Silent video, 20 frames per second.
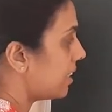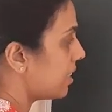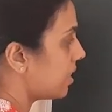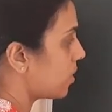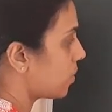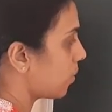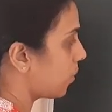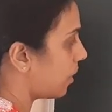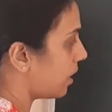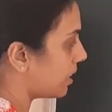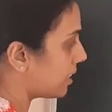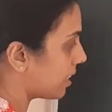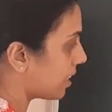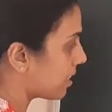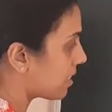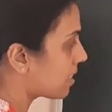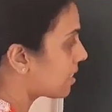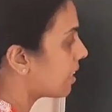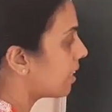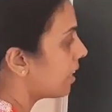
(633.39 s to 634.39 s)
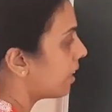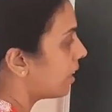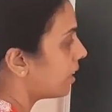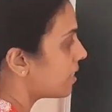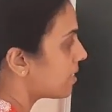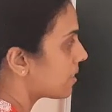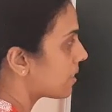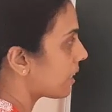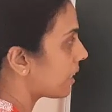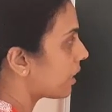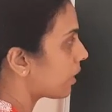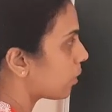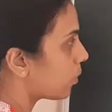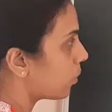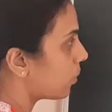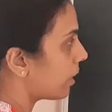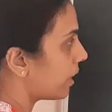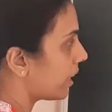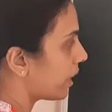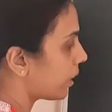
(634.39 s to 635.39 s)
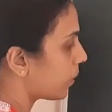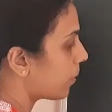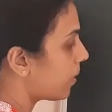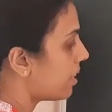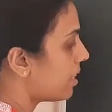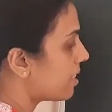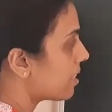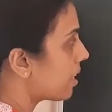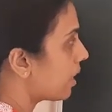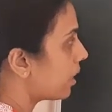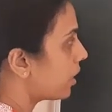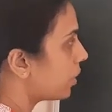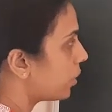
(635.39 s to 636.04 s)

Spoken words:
So it is 0 equals